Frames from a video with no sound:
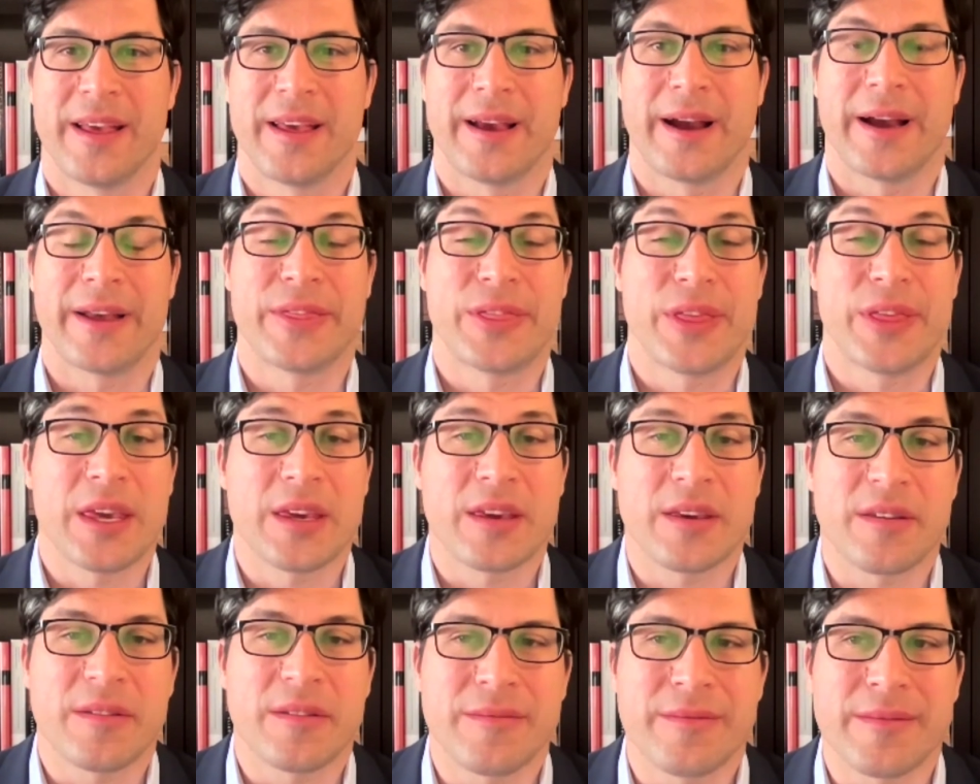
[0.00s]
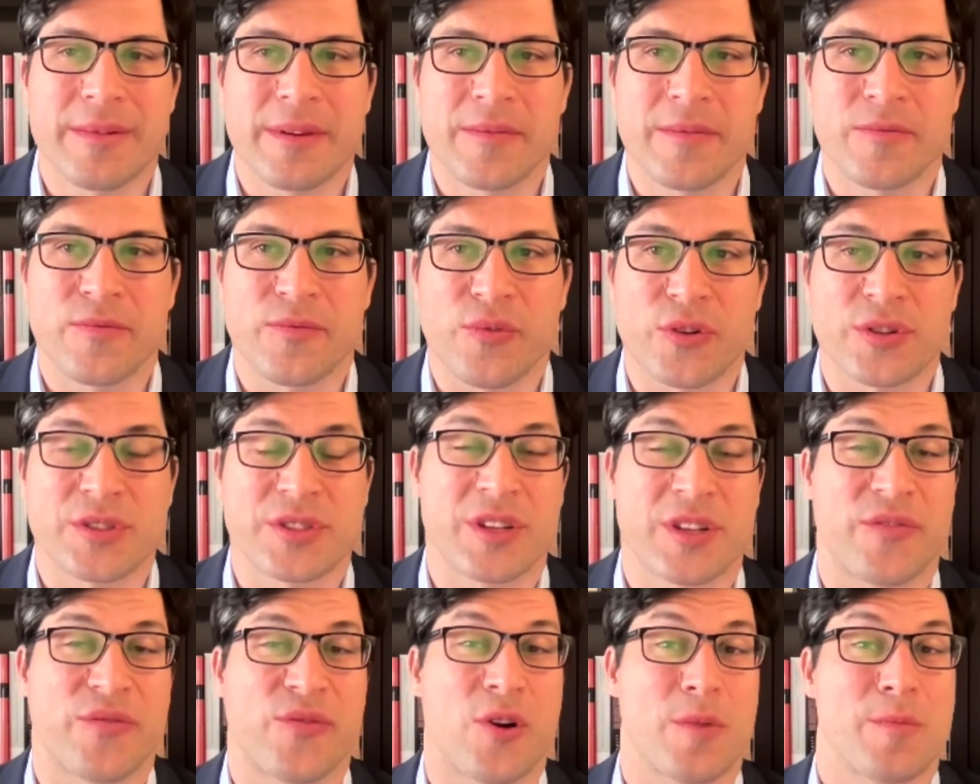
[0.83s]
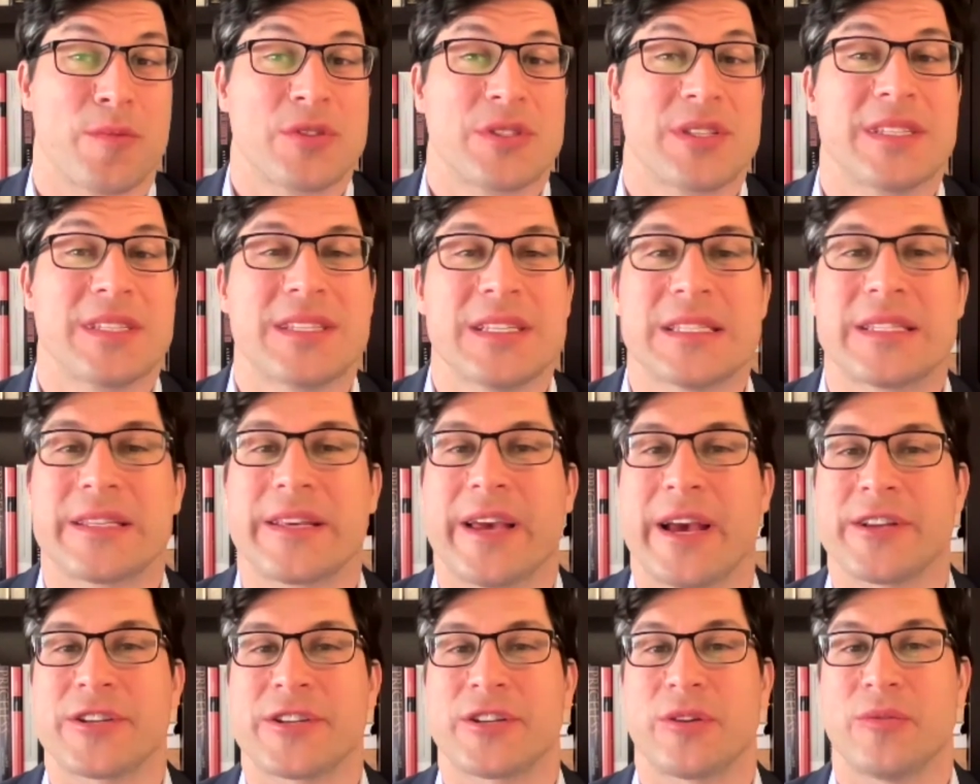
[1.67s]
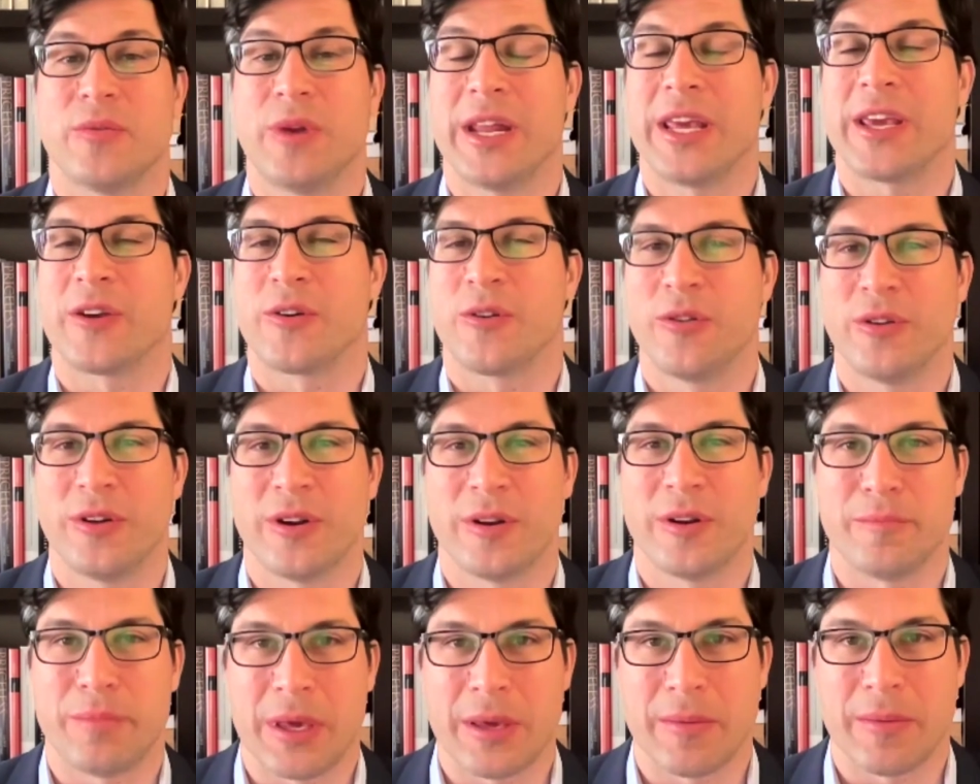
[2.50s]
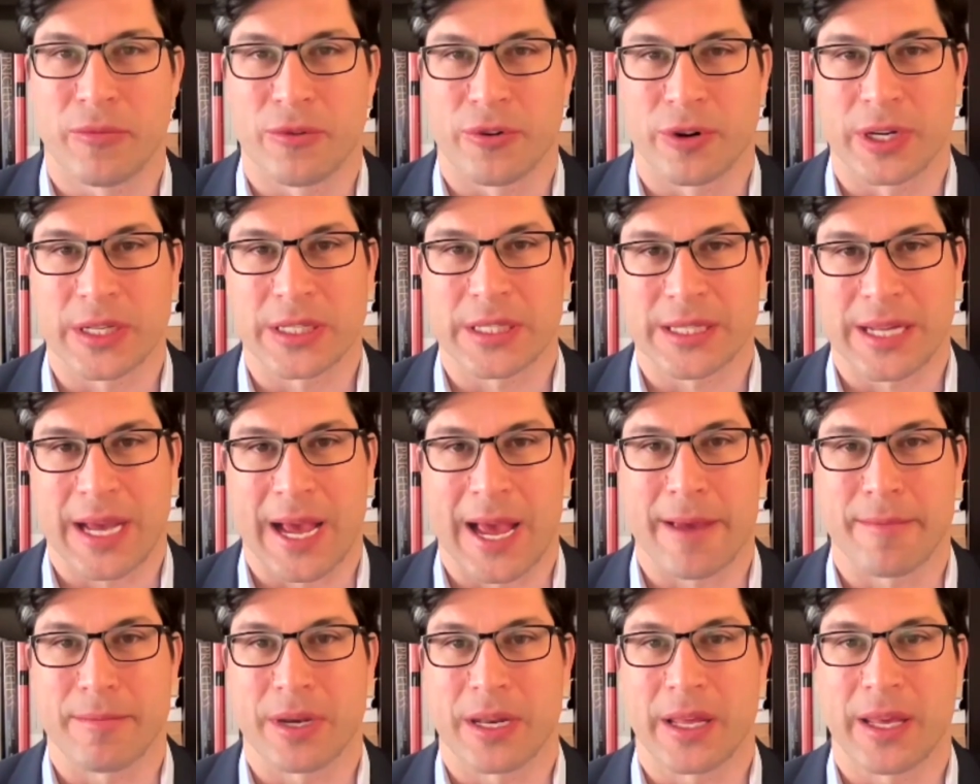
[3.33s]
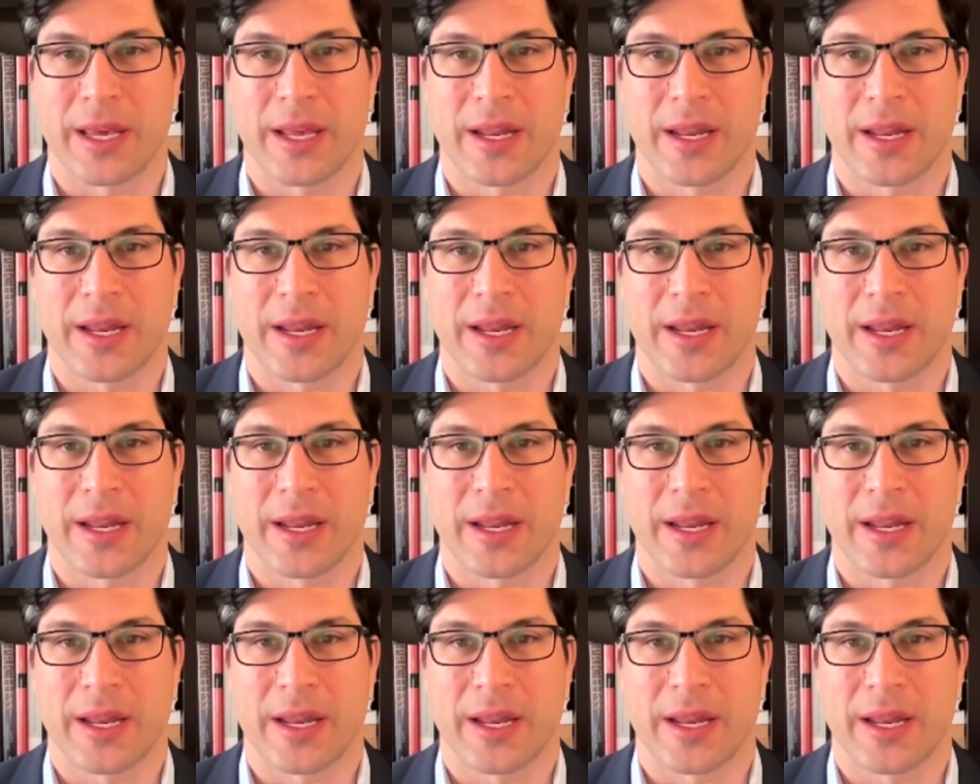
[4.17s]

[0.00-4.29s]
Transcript: I think, first and foremost, this discussion really couldn't be more timely.